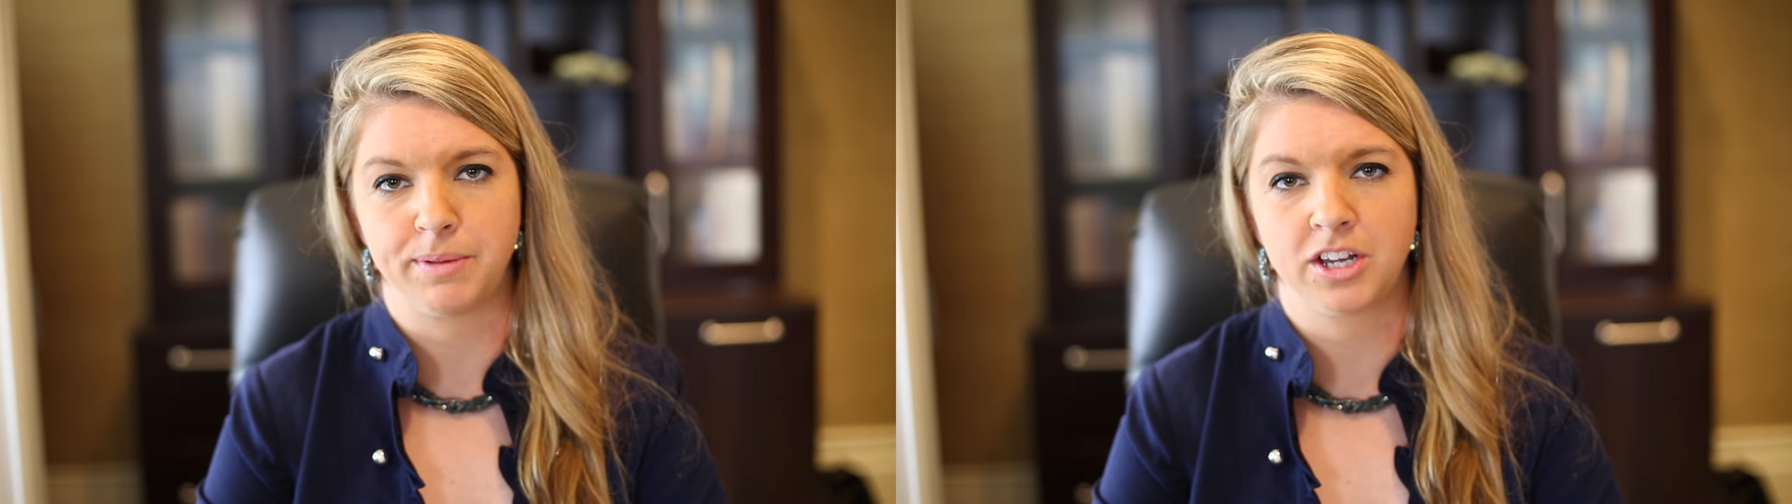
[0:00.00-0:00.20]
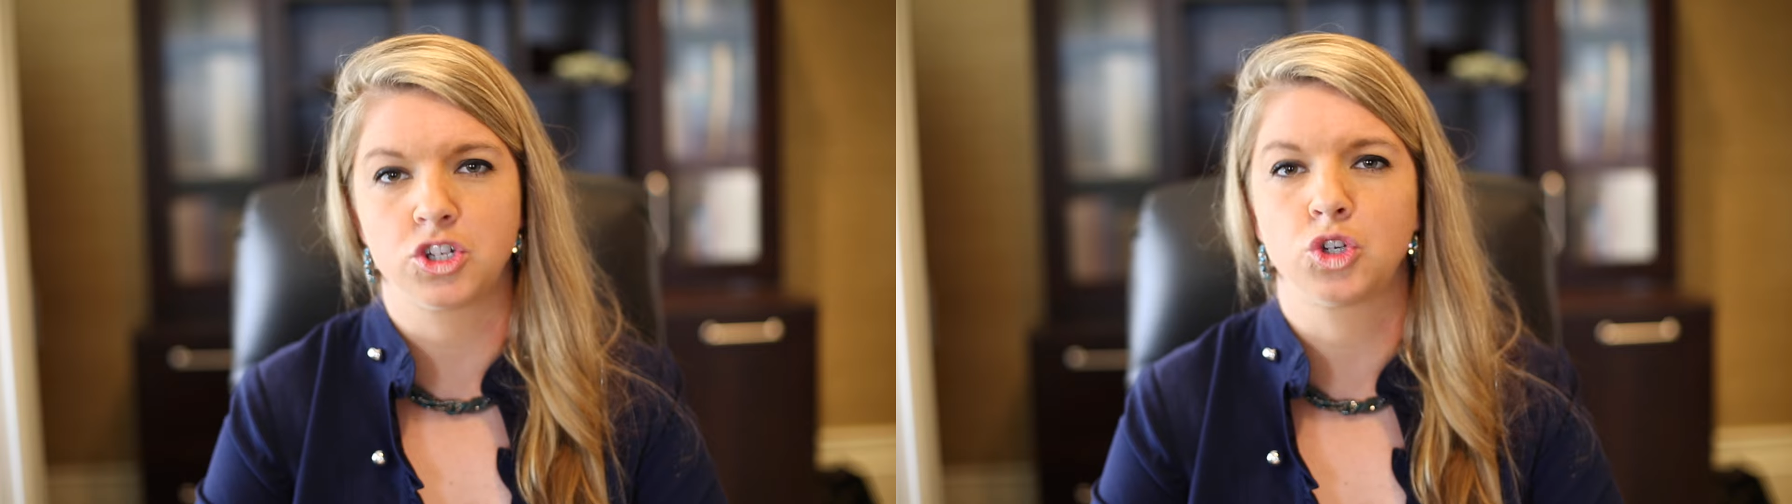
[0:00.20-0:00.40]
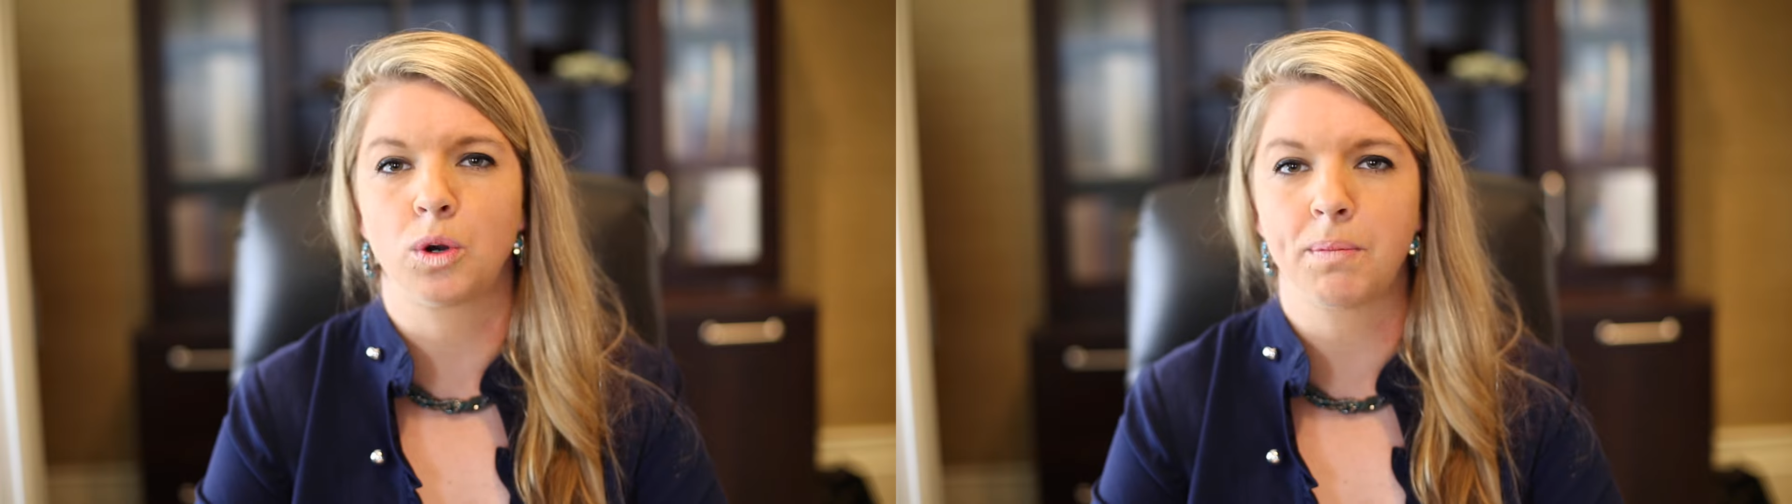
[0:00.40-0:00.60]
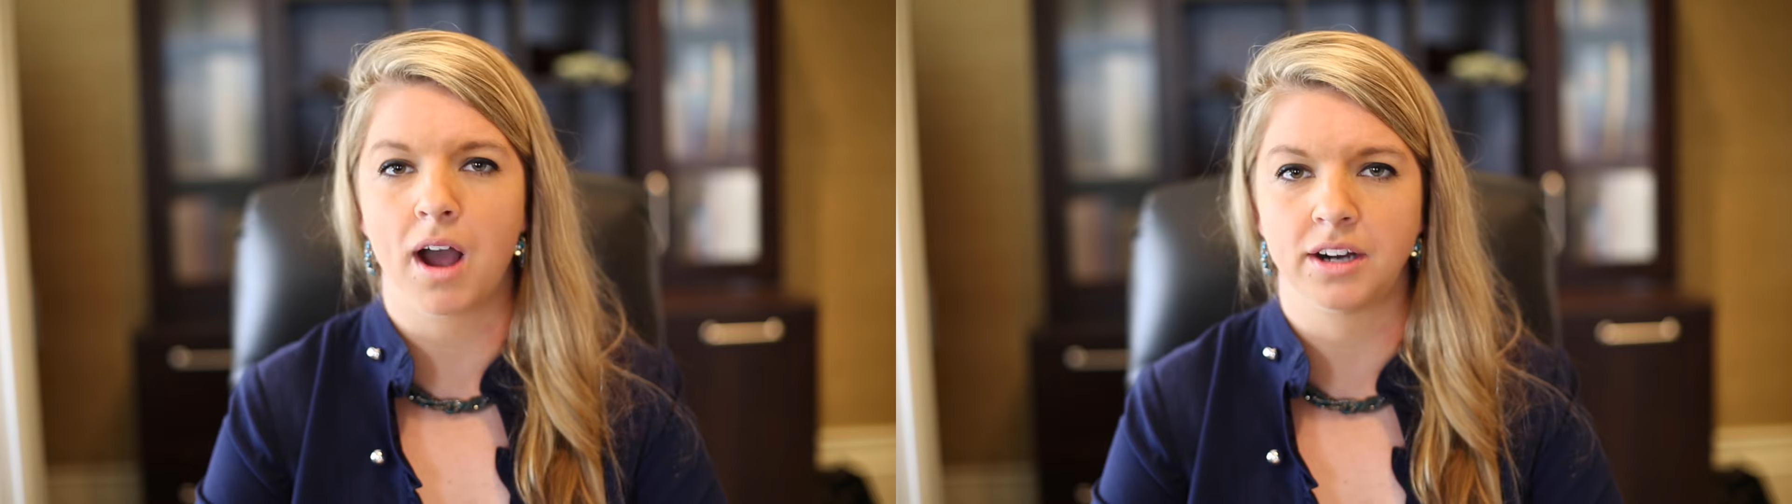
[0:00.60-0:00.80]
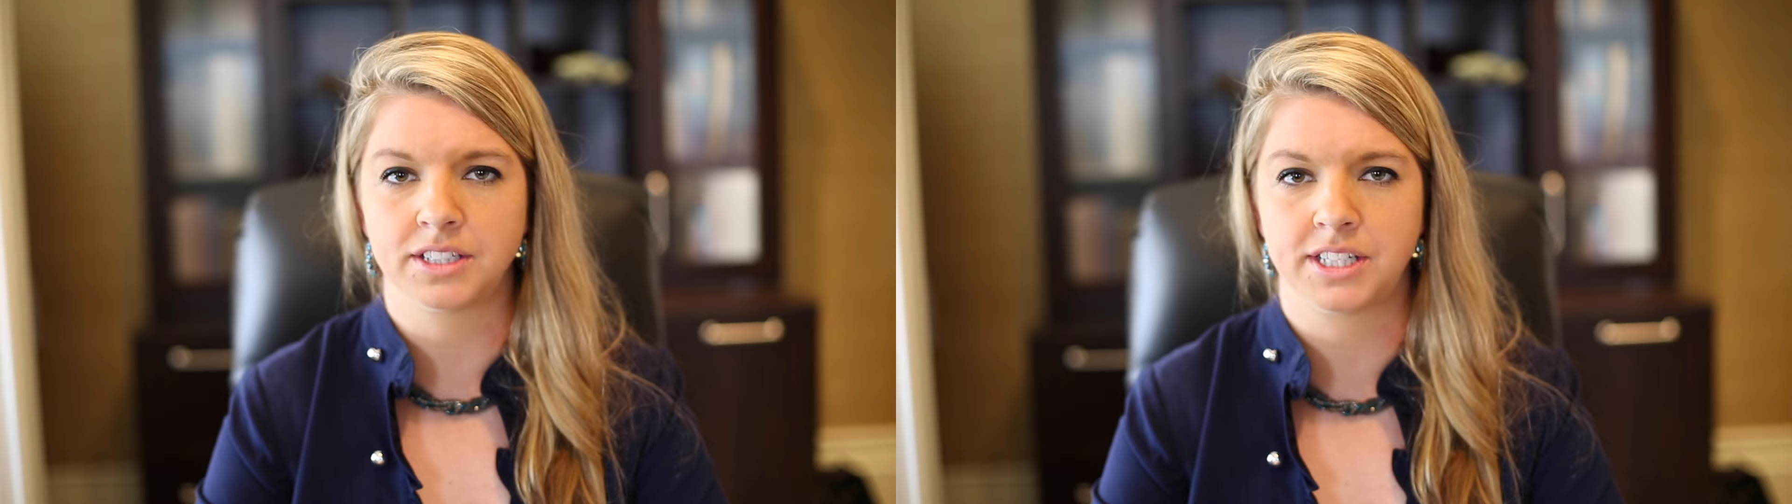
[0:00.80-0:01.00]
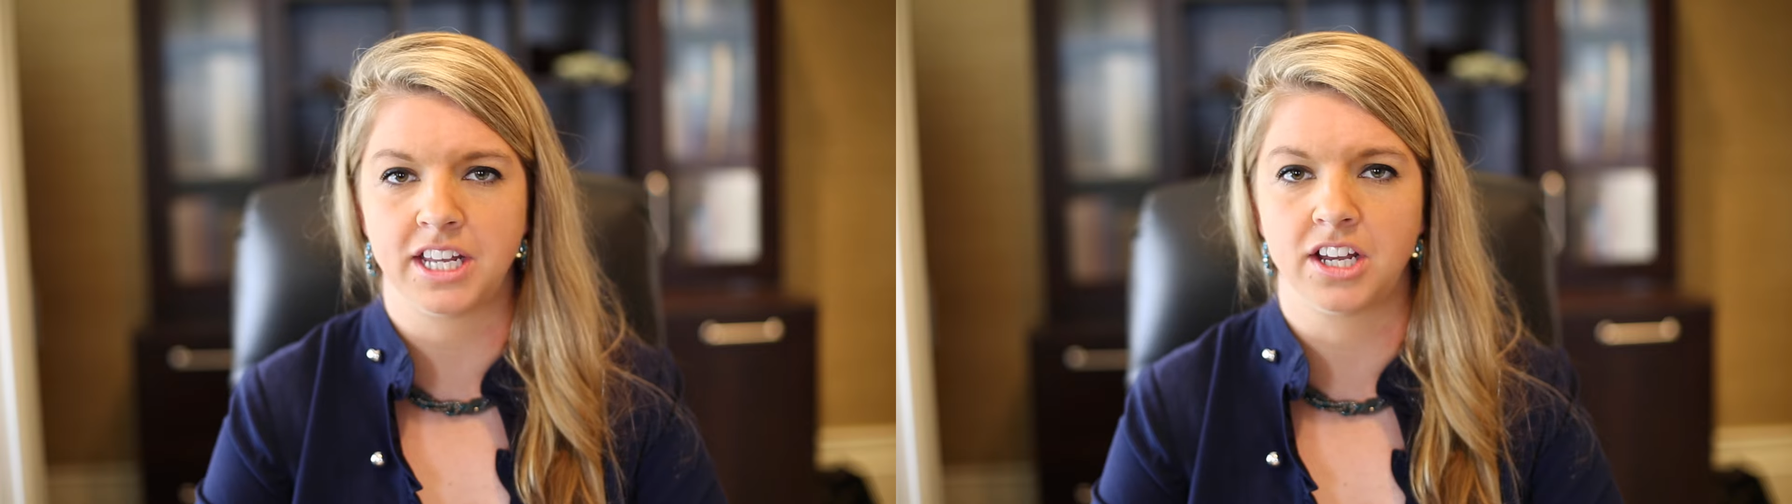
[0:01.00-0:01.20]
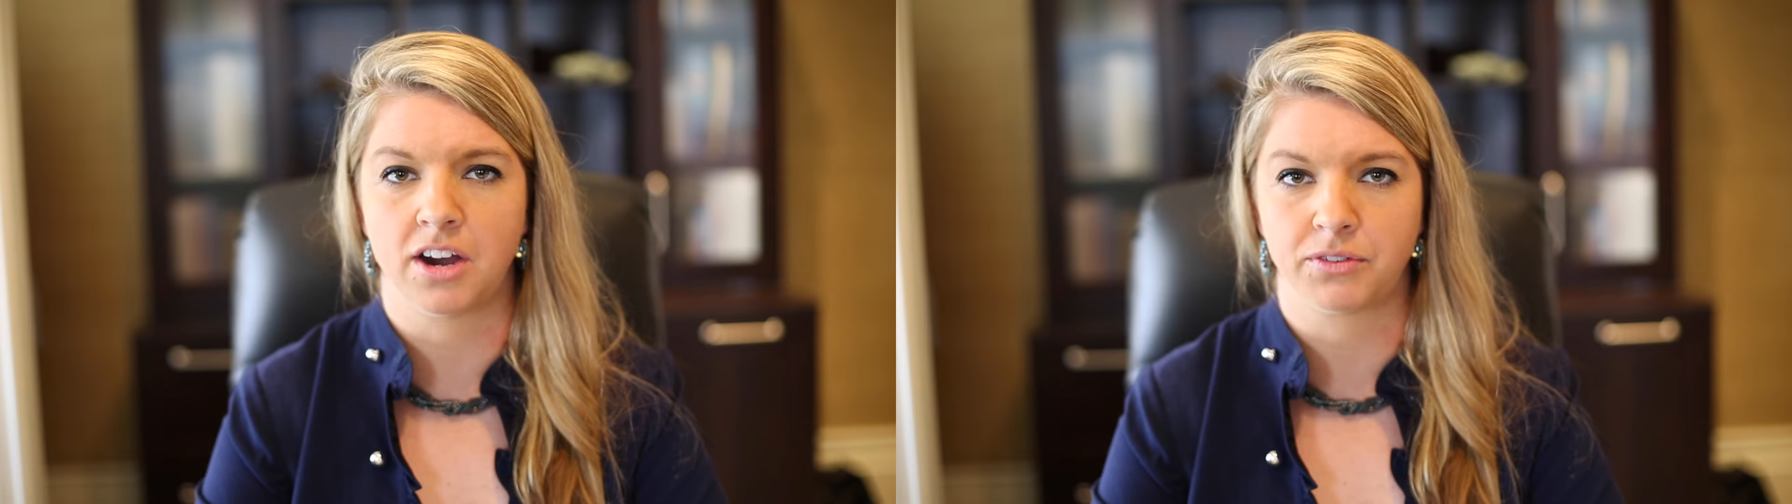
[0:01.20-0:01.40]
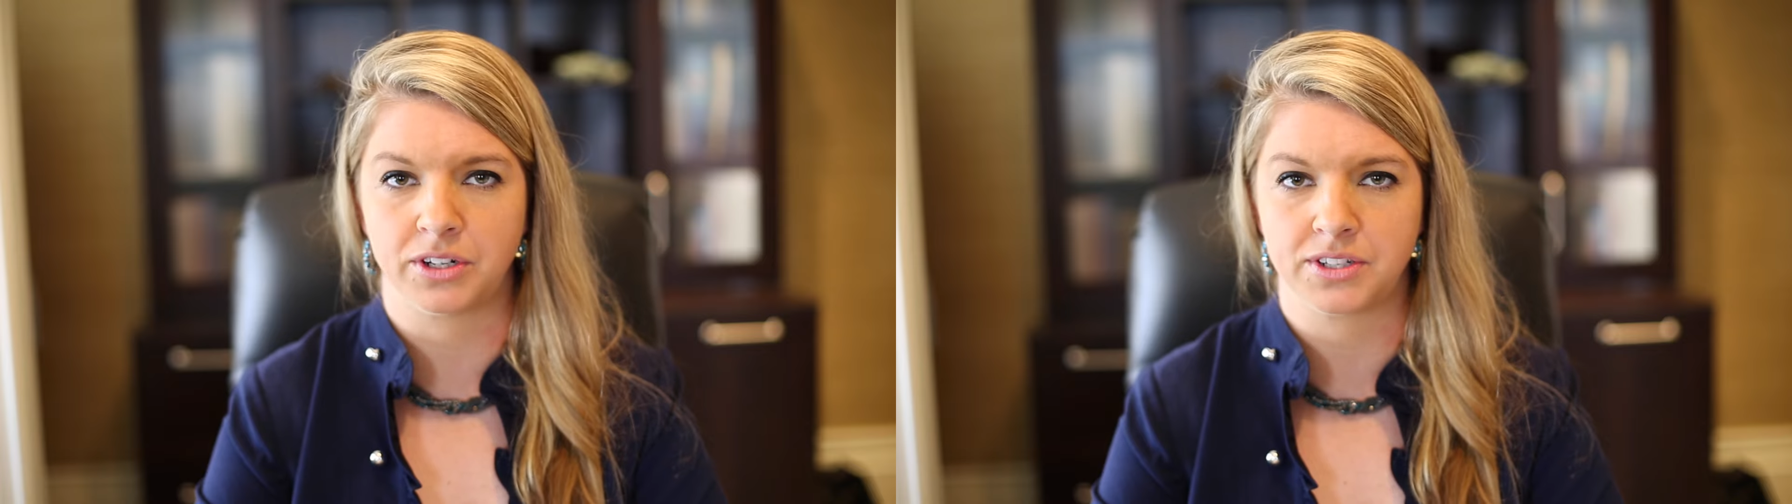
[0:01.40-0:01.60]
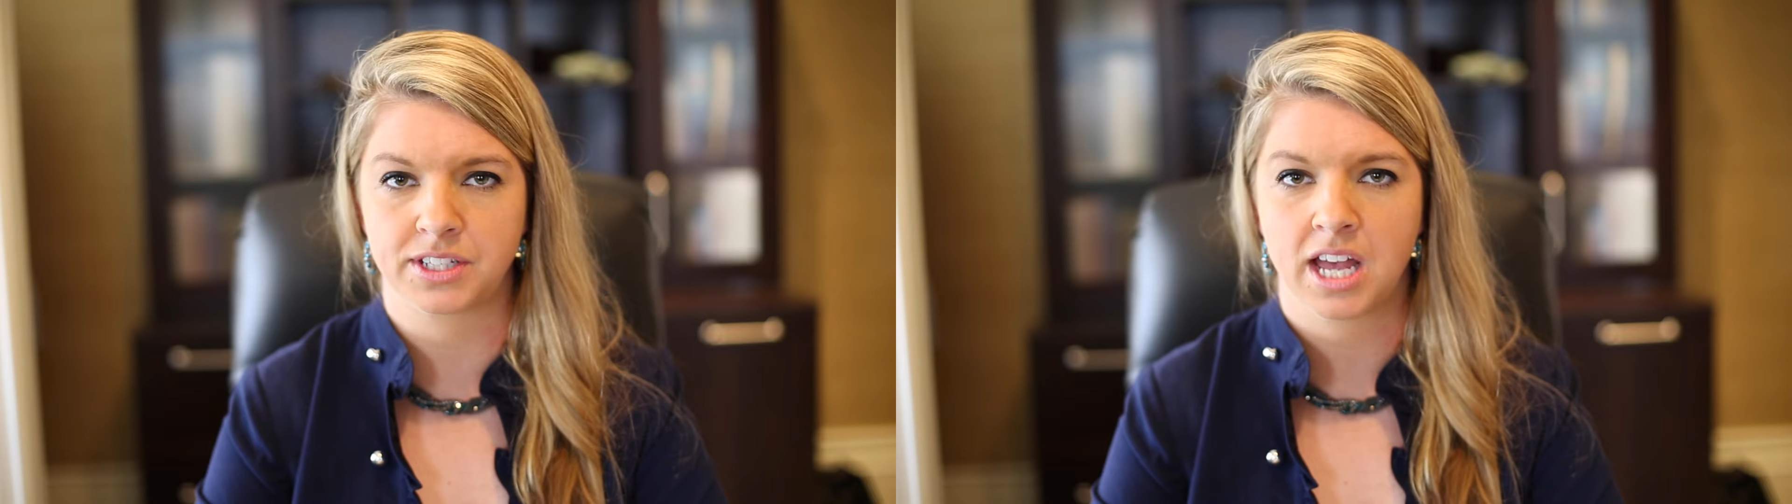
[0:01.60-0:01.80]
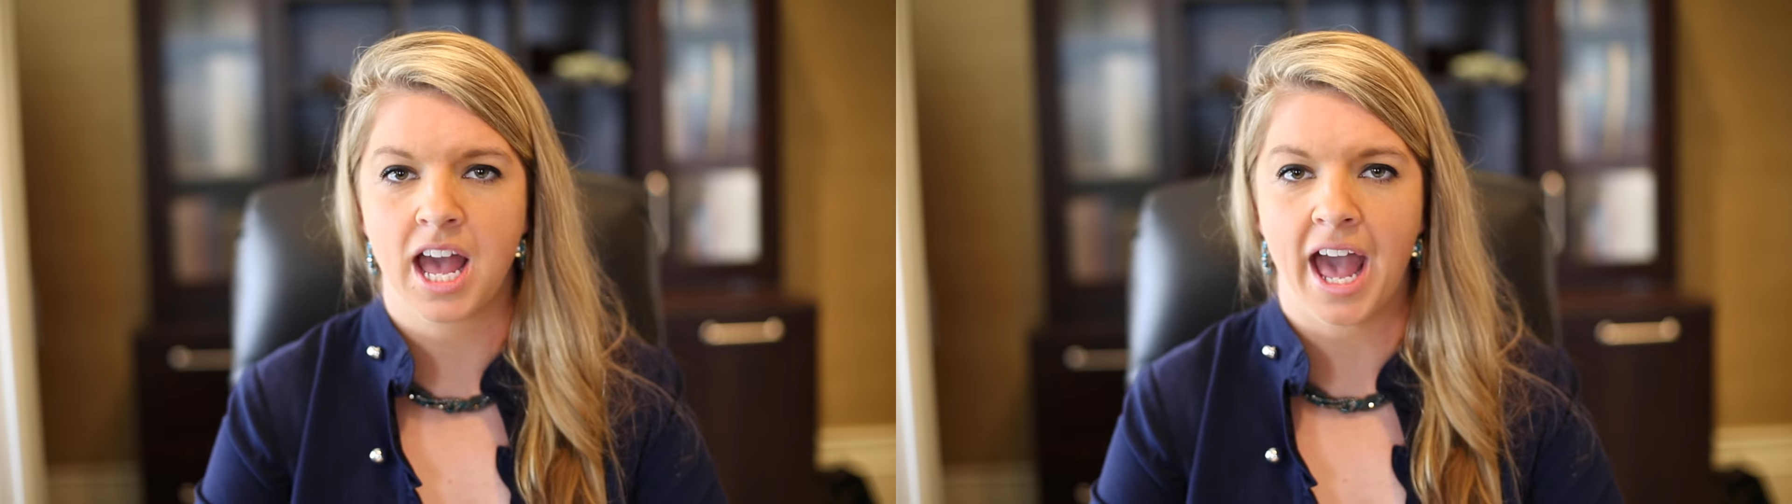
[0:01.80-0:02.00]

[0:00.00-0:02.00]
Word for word: because your policy governs